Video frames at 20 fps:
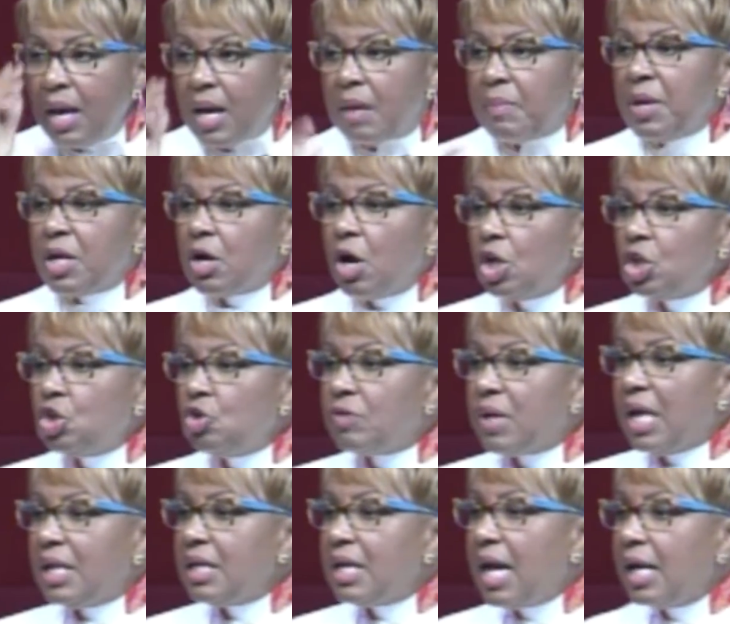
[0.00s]
Because you
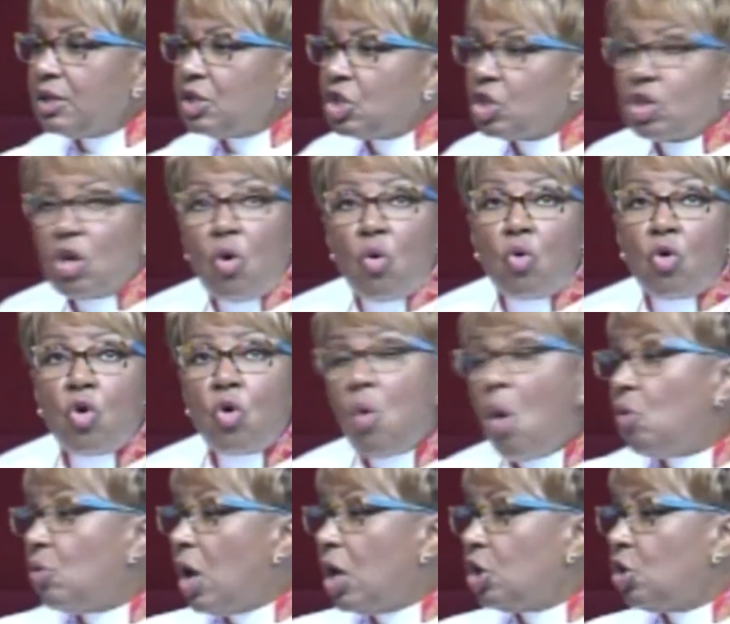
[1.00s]
can get so
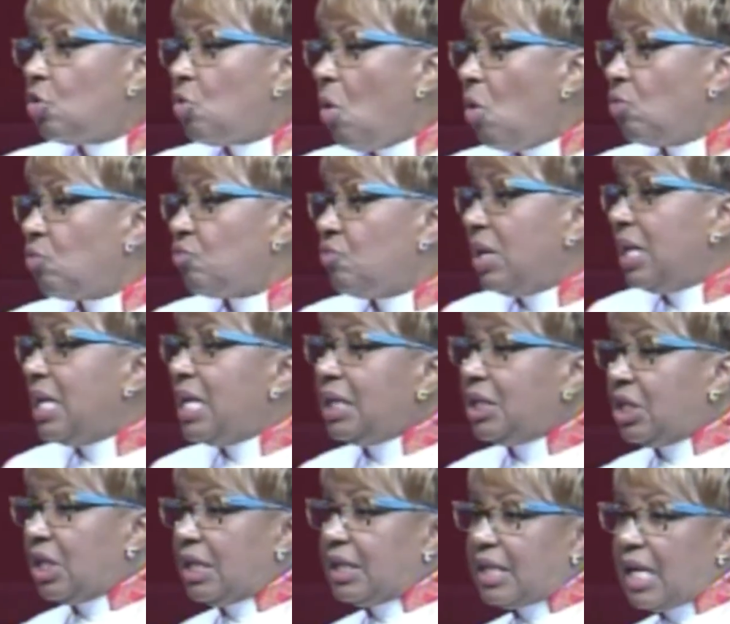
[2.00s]
quote unquote
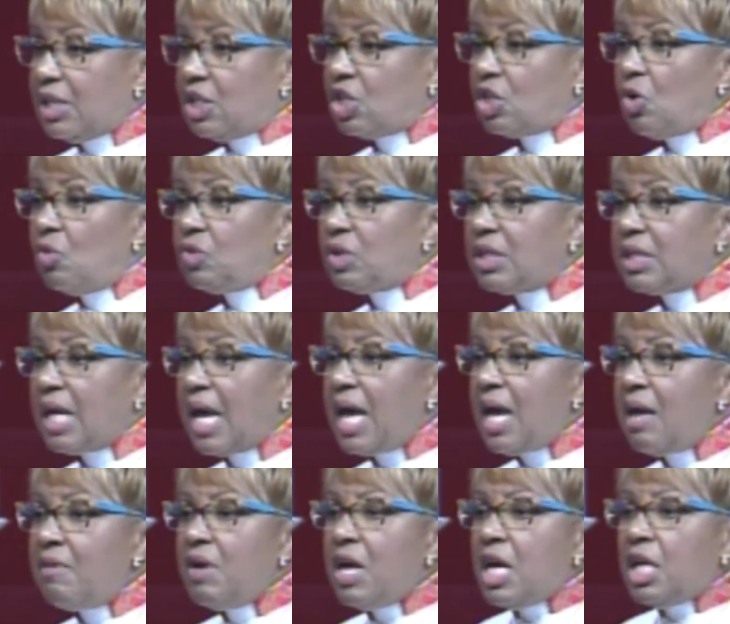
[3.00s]
religious and so
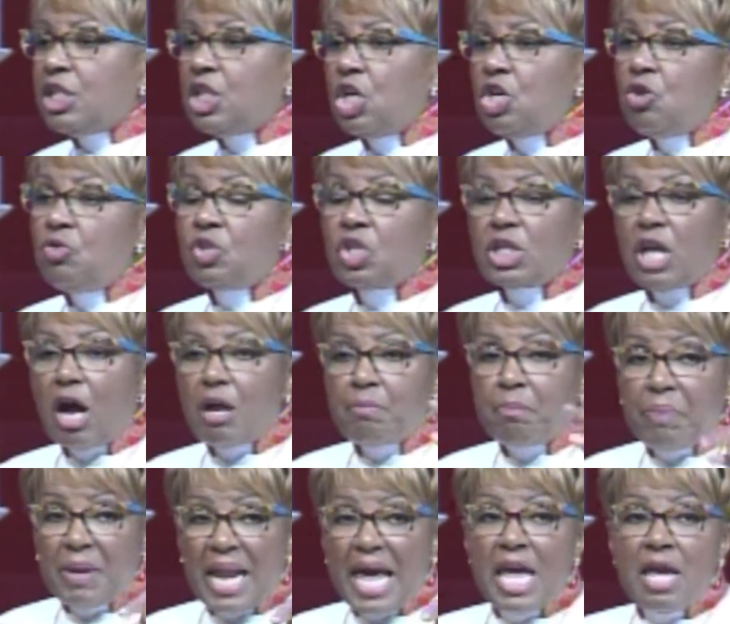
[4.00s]
saved till you start
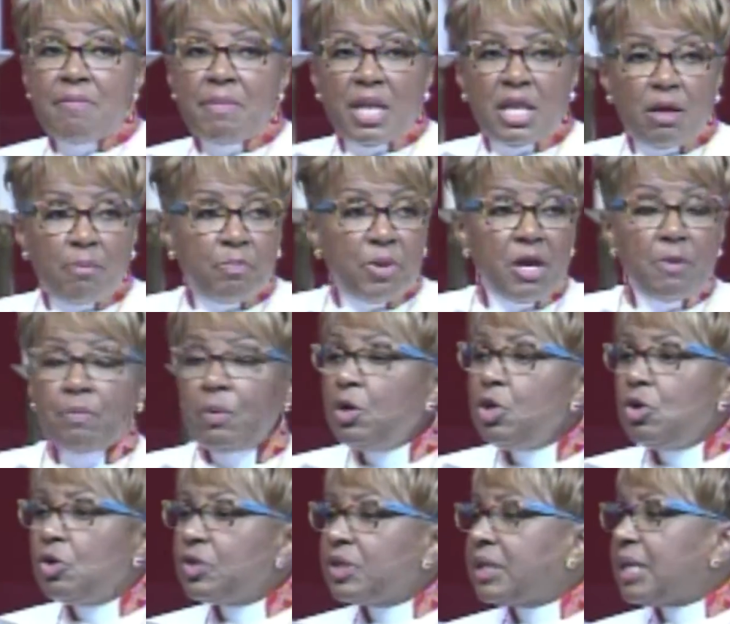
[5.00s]
blaming the people
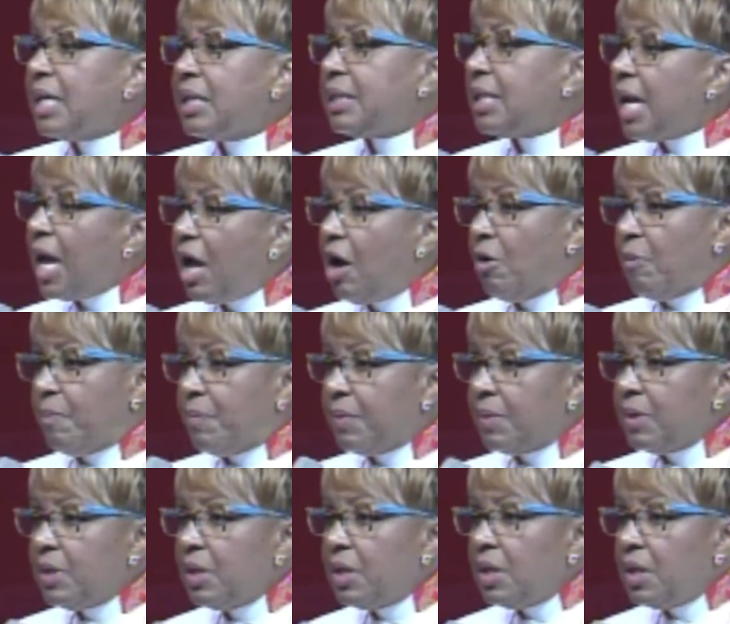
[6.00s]
you sent to help.
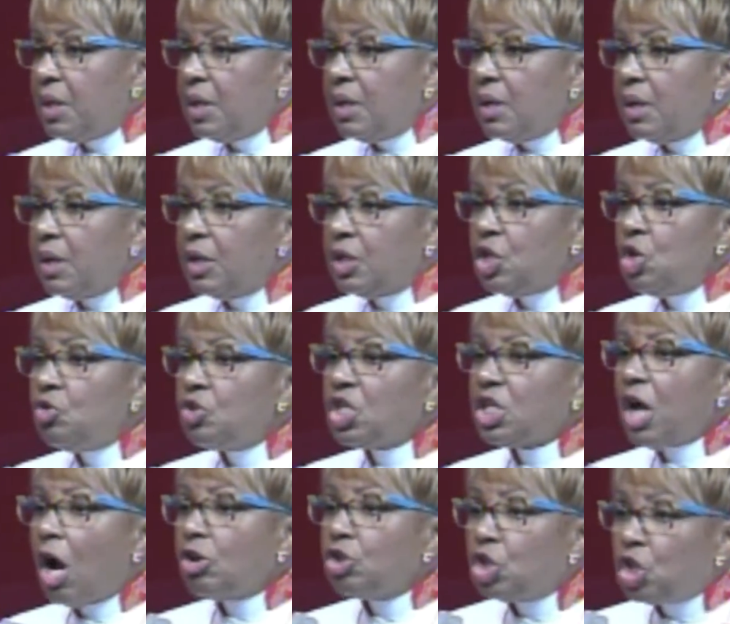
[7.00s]
You
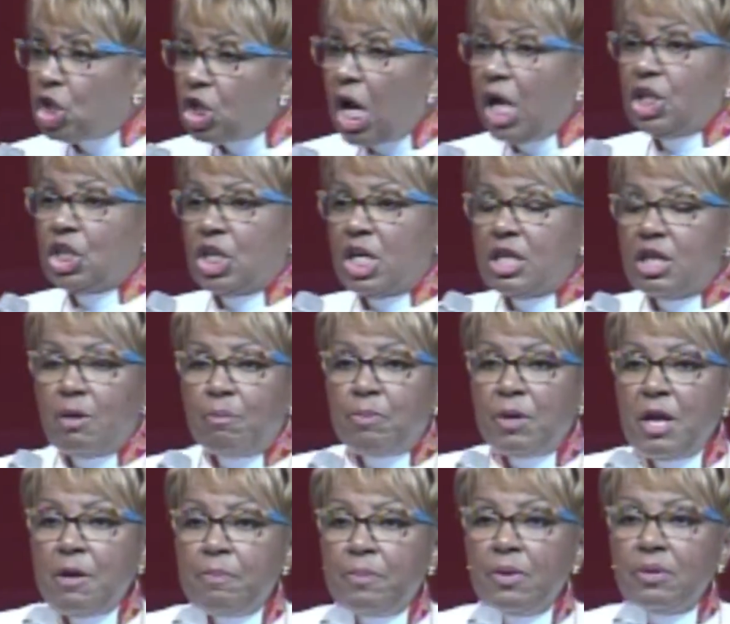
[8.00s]
start judging the
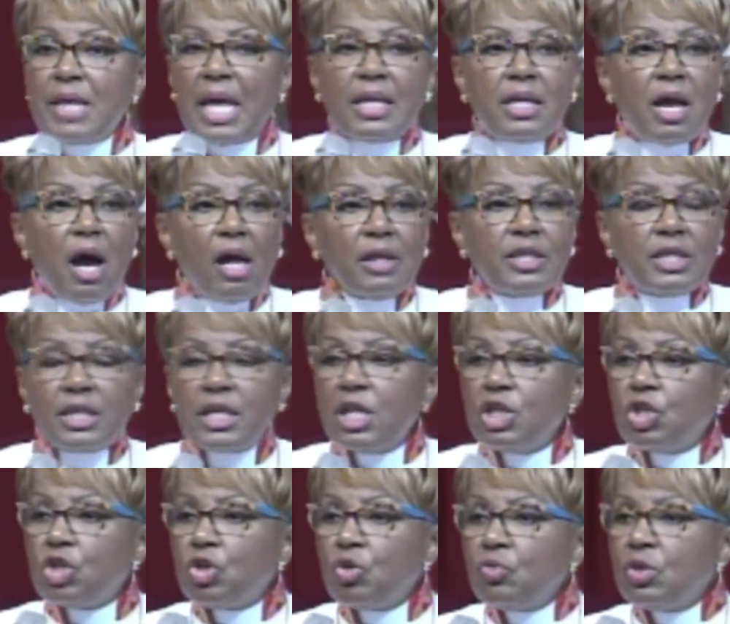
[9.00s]
people that God
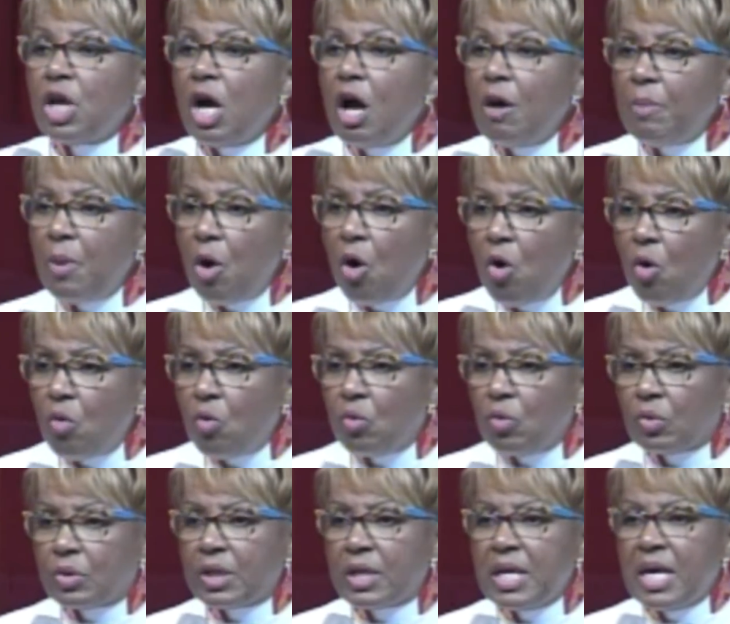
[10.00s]
sent you to
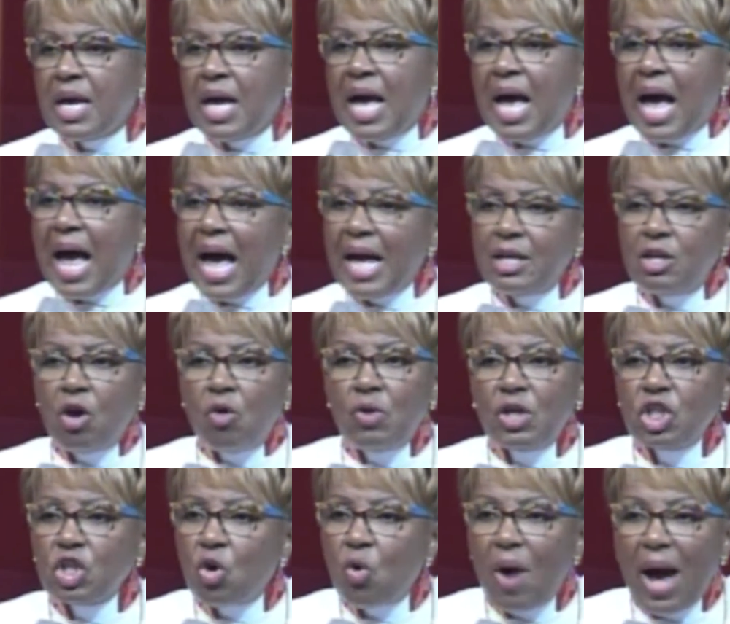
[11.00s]
uphold. I know
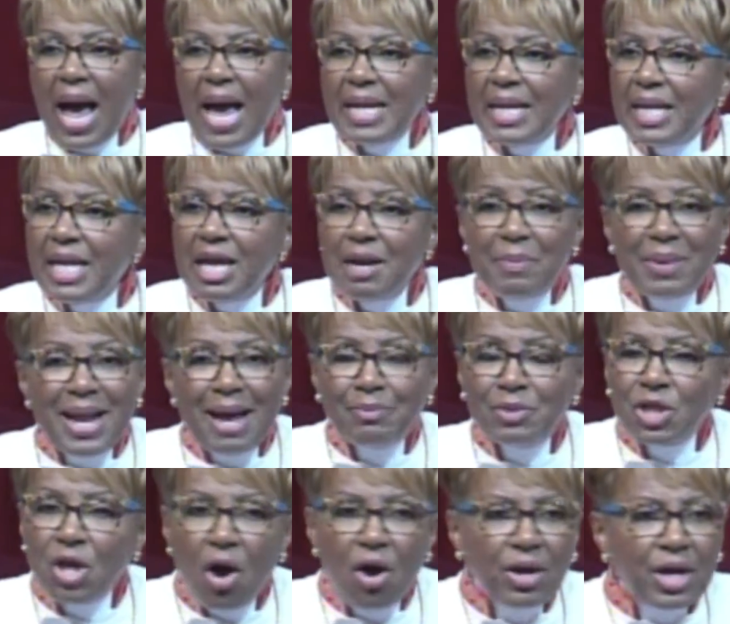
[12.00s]
it's quiet in here, but I'm
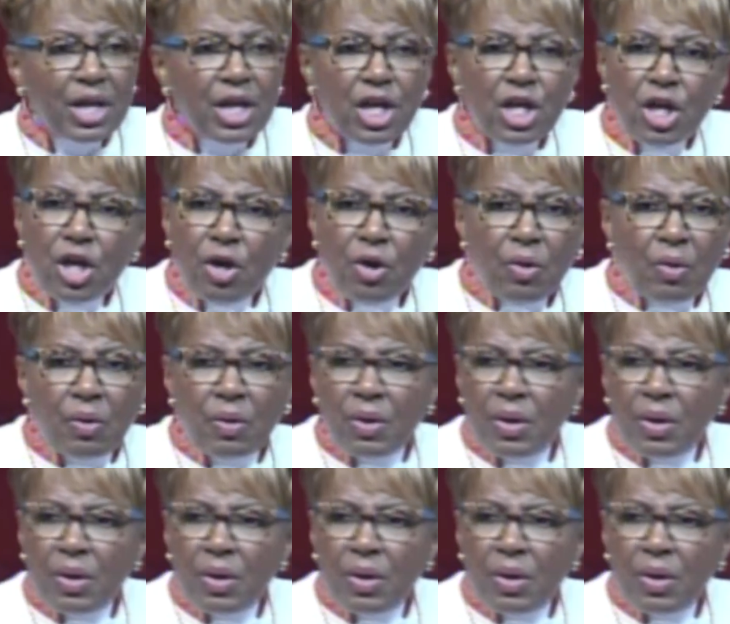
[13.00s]
talking to you.